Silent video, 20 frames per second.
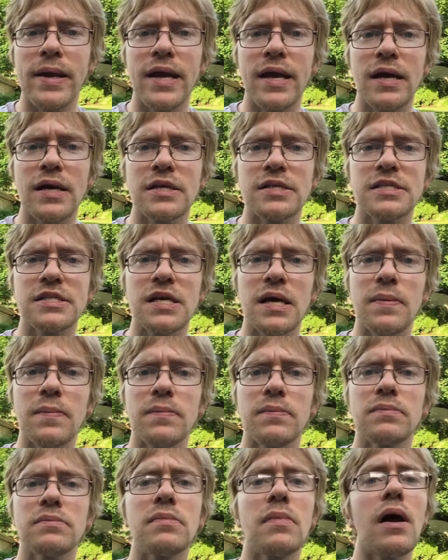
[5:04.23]
because
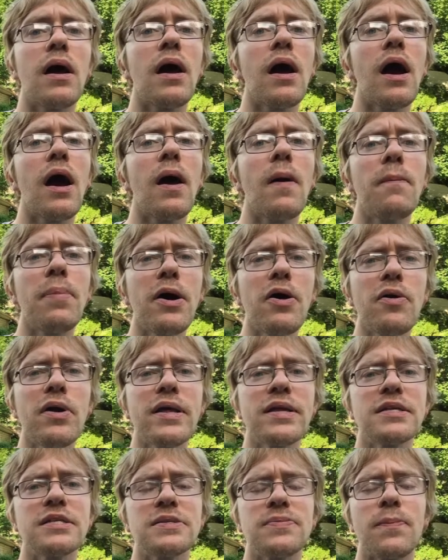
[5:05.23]
some
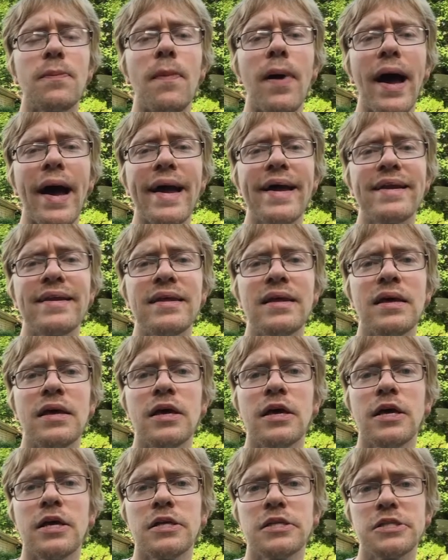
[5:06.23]
opponents might
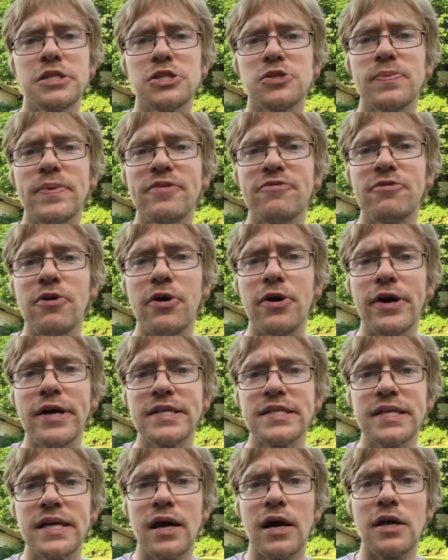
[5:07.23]
just be
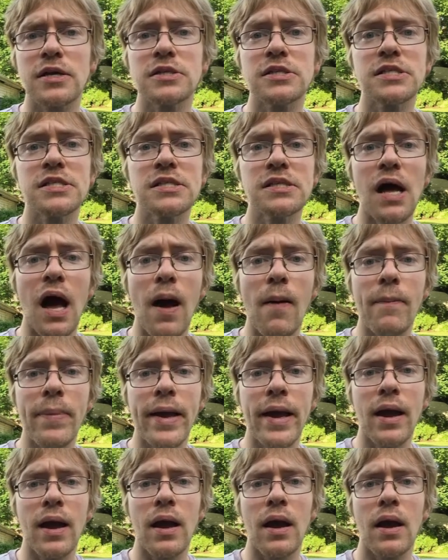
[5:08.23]
focusing on
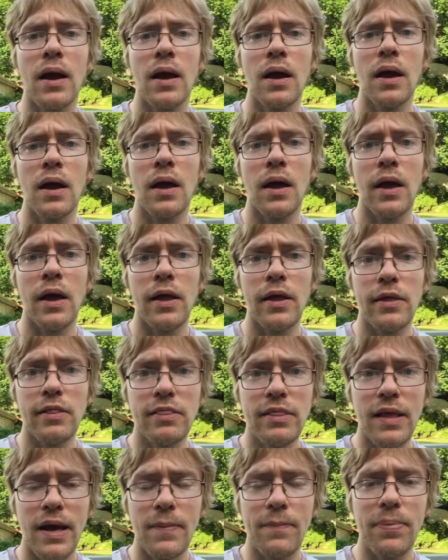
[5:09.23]
stopping
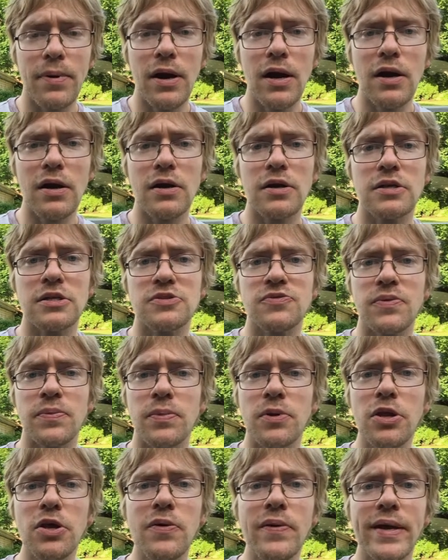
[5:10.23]
their partners
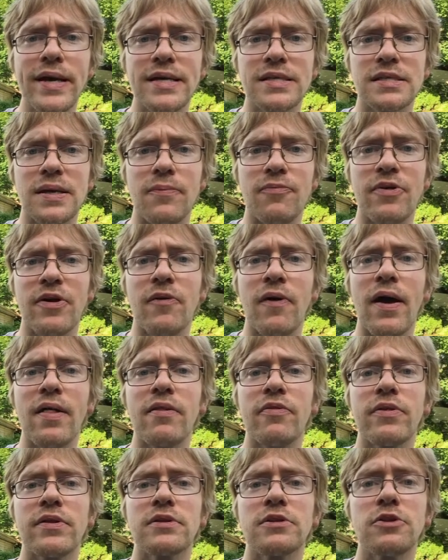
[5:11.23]
from doing something
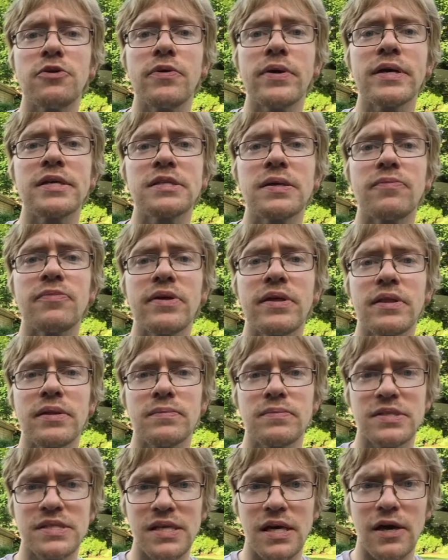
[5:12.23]
rather than doing something
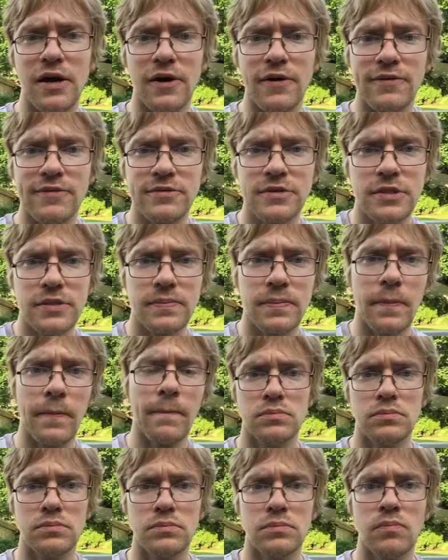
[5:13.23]
themselves.
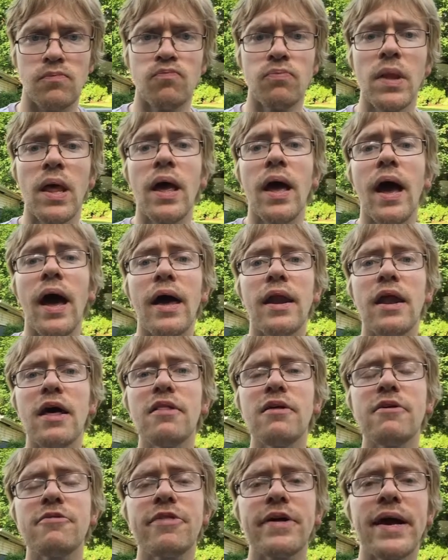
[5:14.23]

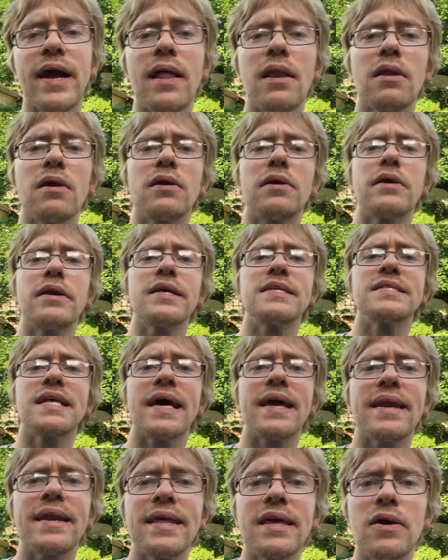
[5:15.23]
Another thing I learned is
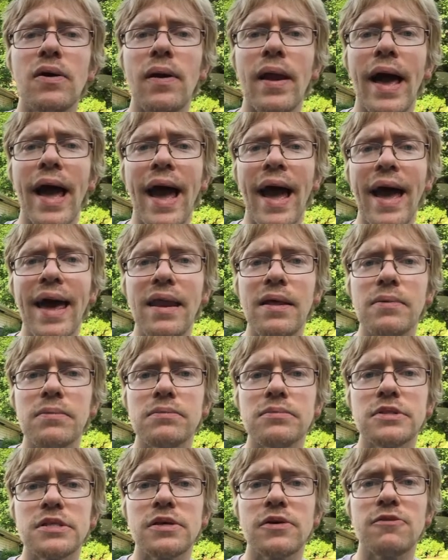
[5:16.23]
that Neal
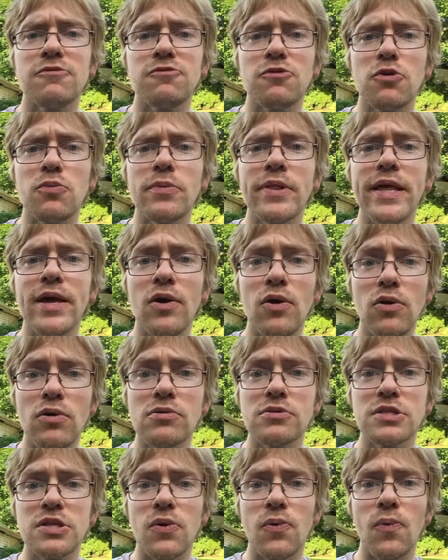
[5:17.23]
Adams formerly
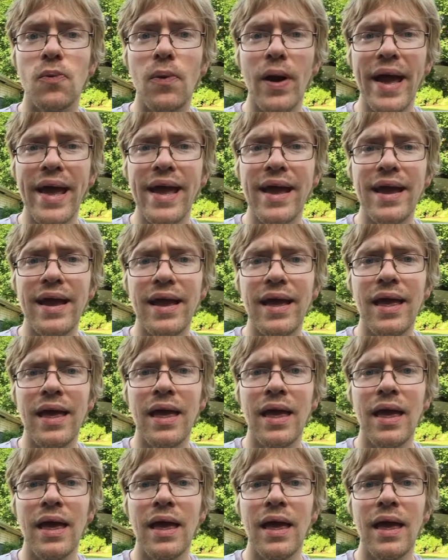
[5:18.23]
holds a rank